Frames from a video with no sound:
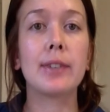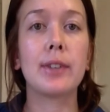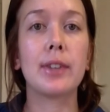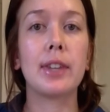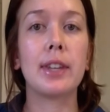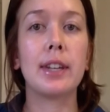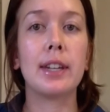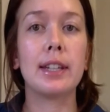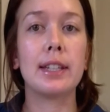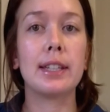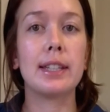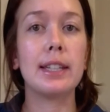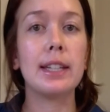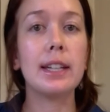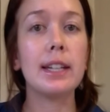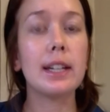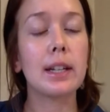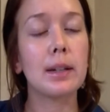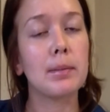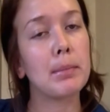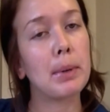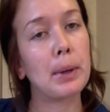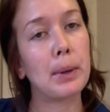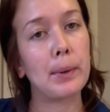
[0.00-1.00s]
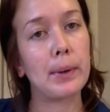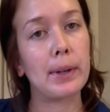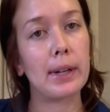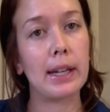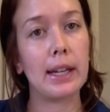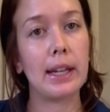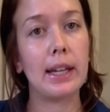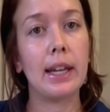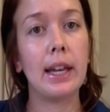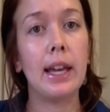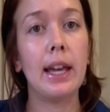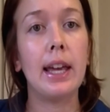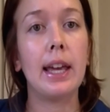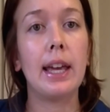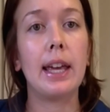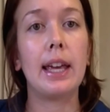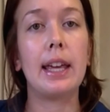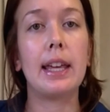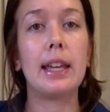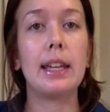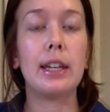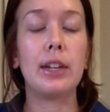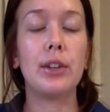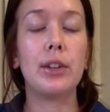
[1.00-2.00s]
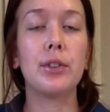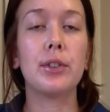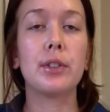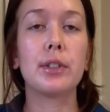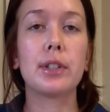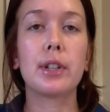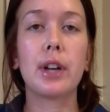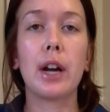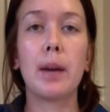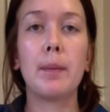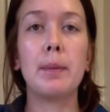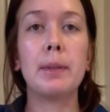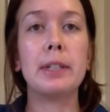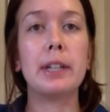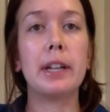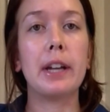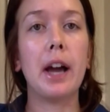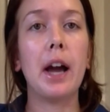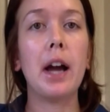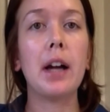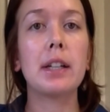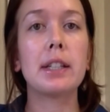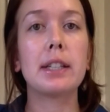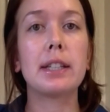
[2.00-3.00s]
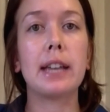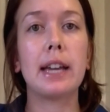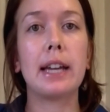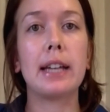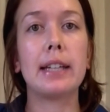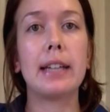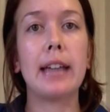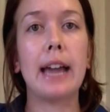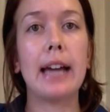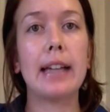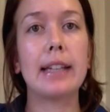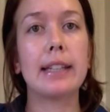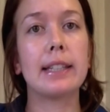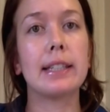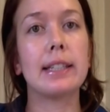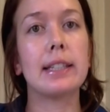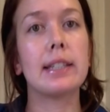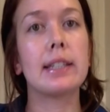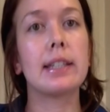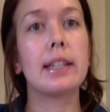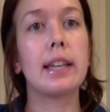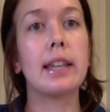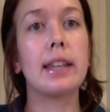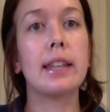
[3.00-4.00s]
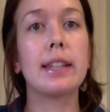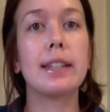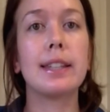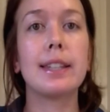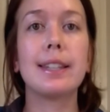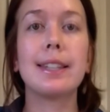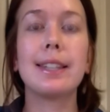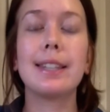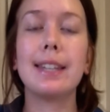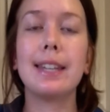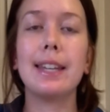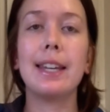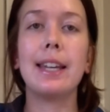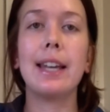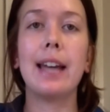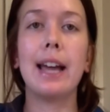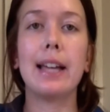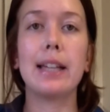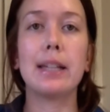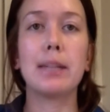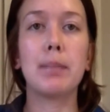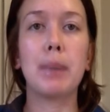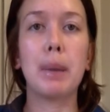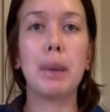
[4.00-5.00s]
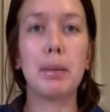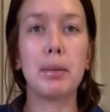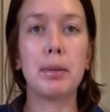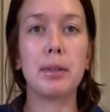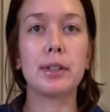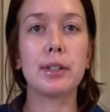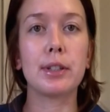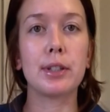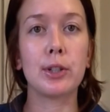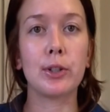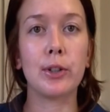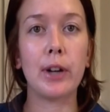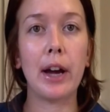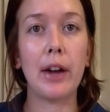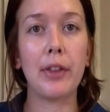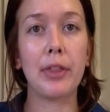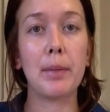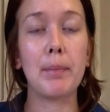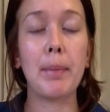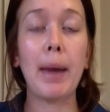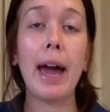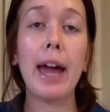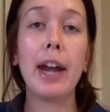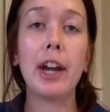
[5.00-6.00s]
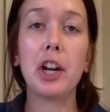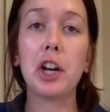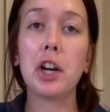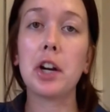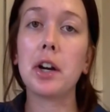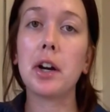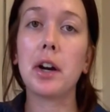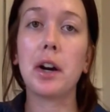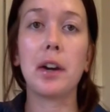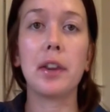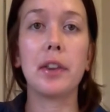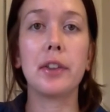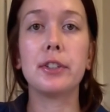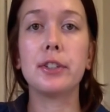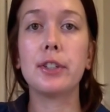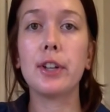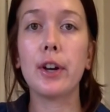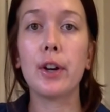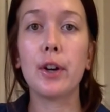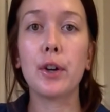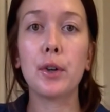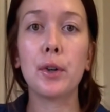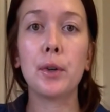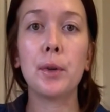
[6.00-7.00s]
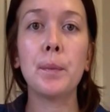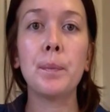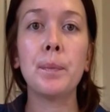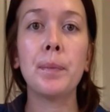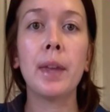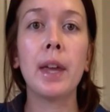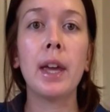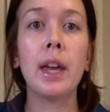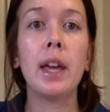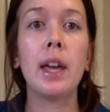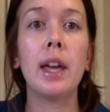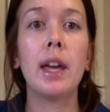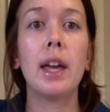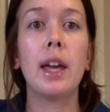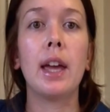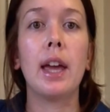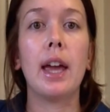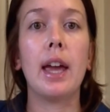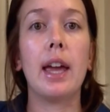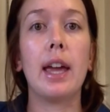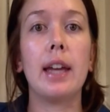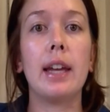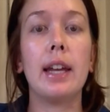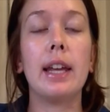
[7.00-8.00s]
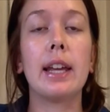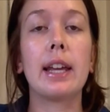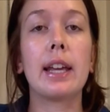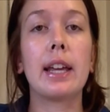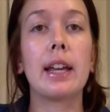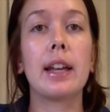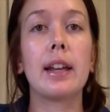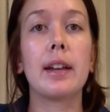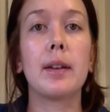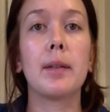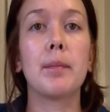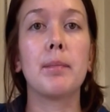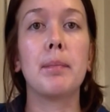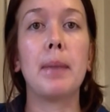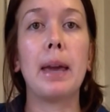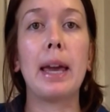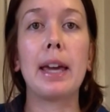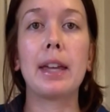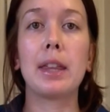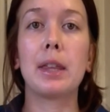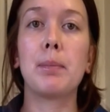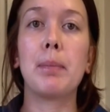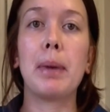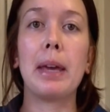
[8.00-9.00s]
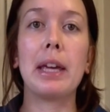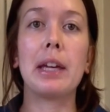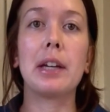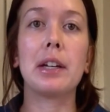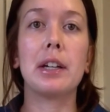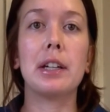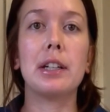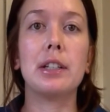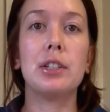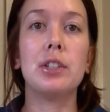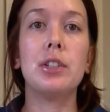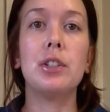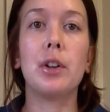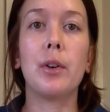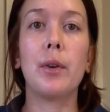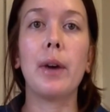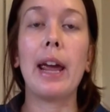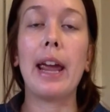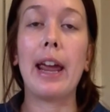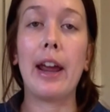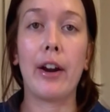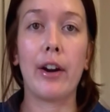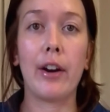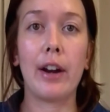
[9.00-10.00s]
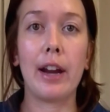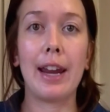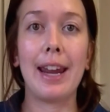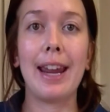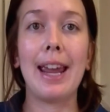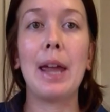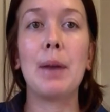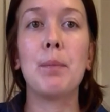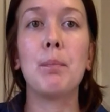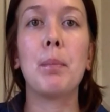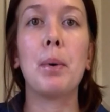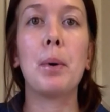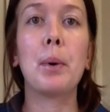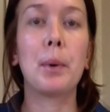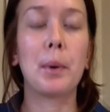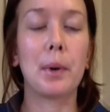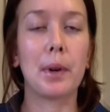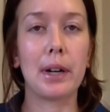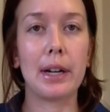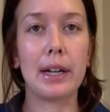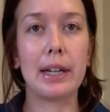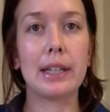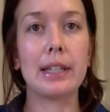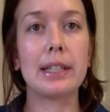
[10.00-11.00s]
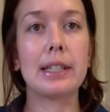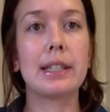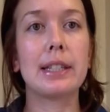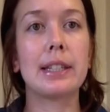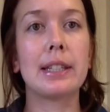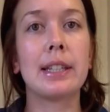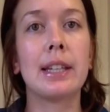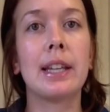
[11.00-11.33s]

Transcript: with an acidic component, it yields carbon dioxide gases. And this is seen as bubbles throughout the batter or the dough, and it can make the baked goods, airy and porous.